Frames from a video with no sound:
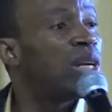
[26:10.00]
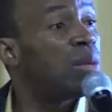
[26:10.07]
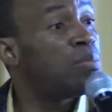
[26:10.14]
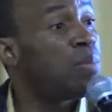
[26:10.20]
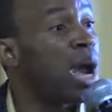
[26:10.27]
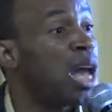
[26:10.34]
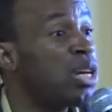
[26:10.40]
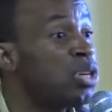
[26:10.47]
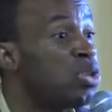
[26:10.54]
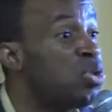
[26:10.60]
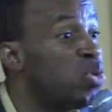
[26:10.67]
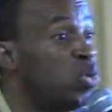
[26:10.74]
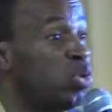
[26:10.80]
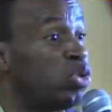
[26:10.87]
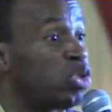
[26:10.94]
When the
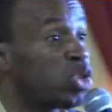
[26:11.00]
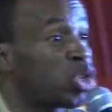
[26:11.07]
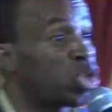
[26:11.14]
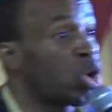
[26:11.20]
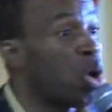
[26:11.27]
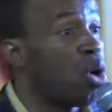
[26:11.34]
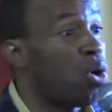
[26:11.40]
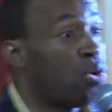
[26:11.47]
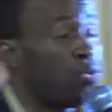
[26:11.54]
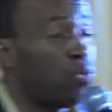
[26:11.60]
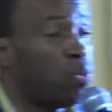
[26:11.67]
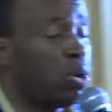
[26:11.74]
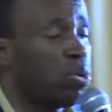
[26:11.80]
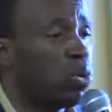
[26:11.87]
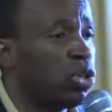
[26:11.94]
man couldn't
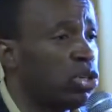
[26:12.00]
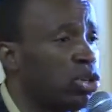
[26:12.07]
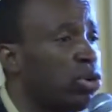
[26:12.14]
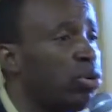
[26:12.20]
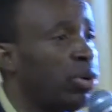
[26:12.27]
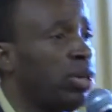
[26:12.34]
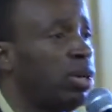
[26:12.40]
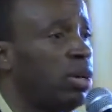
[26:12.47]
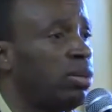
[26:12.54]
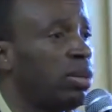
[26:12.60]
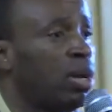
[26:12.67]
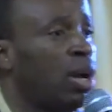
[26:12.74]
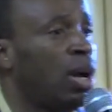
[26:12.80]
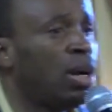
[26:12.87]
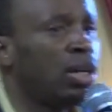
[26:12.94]
solve what was going
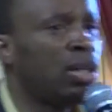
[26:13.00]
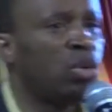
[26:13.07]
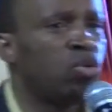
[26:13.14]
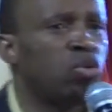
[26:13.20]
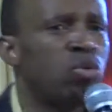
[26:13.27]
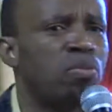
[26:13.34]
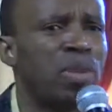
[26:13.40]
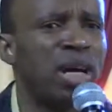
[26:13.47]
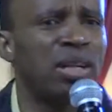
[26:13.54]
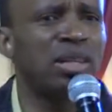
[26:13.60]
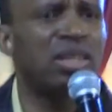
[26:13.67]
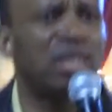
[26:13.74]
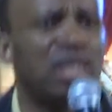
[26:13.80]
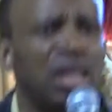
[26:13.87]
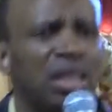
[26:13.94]
on, the
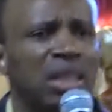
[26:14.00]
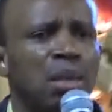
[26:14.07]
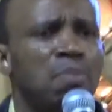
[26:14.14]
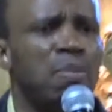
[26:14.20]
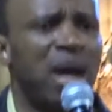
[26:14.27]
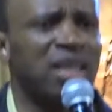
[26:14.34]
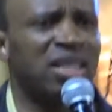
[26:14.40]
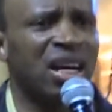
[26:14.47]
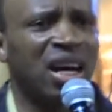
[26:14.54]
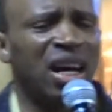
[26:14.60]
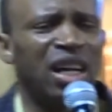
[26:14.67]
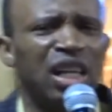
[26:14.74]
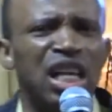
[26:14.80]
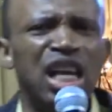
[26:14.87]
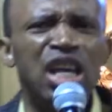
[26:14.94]
woman took the
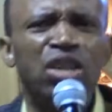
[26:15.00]
matter